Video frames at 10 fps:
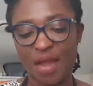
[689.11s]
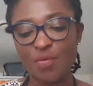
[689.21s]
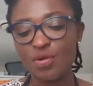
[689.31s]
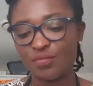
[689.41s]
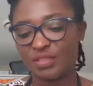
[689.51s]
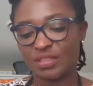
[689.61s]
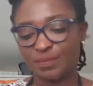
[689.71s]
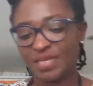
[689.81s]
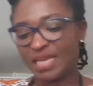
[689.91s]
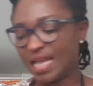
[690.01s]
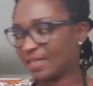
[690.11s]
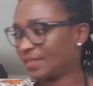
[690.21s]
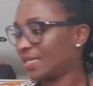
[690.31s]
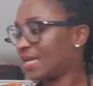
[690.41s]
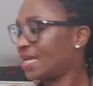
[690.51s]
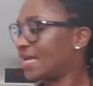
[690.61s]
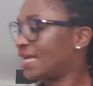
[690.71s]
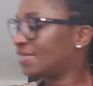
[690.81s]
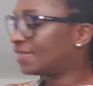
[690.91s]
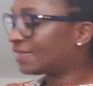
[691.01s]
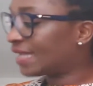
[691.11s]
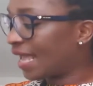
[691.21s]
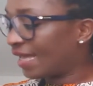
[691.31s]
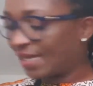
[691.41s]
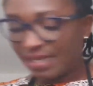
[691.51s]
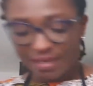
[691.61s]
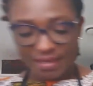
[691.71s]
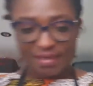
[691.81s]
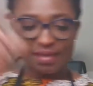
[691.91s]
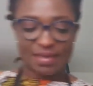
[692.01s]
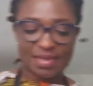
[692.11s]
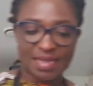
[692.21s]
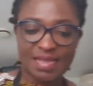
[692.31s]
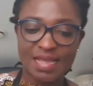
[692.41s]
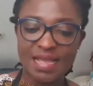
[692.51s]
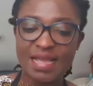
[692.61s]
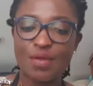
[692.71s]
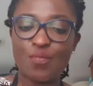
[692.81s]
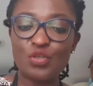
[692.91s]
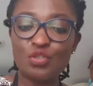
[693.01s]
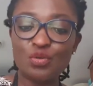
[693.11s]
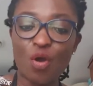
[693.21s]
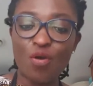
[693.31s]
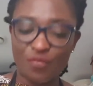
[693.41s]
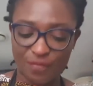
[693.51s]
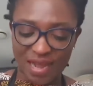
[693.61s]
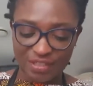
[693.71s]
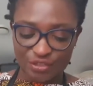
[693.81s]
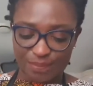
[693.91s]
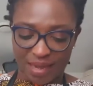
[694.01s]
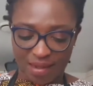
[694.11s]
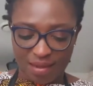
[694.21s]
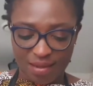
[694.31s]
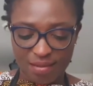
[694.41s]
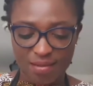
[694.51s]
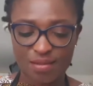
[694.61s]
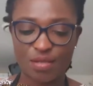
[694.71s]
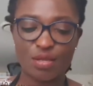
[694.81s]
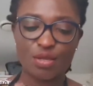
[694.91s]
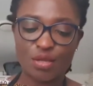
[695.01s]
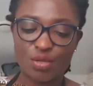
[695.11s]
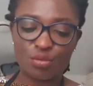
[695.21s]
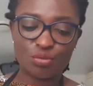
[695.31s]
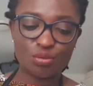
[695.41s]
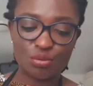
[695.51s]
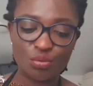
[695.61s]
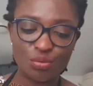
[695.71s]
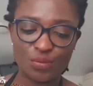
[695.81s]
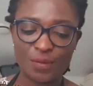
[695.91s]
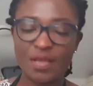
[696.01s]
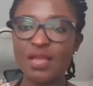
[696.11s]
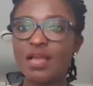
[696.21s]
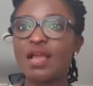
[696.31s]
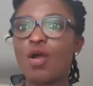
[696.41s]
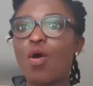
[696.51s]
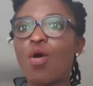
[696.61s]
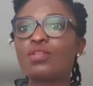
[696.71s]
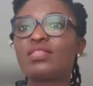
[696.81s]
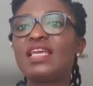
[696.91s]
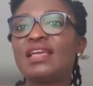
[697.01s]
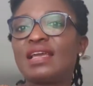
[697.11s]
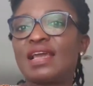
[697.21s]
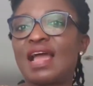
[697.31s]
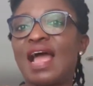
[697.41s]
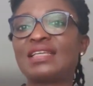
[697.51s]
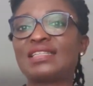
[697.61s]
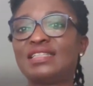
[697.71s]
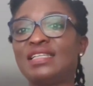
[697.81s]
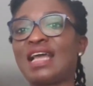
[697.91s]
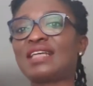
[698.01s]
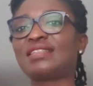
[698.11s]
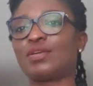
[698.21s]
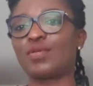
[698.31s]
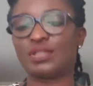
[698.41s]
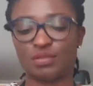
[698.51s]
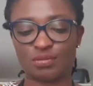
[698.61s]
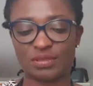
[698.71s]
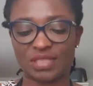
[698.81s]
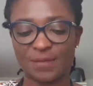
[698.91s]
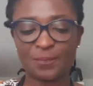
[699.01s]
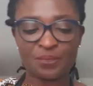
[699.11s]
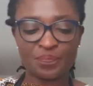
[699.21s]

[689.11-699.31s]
And one of the speakers said we should all flash back to or think, as he asked the question to say,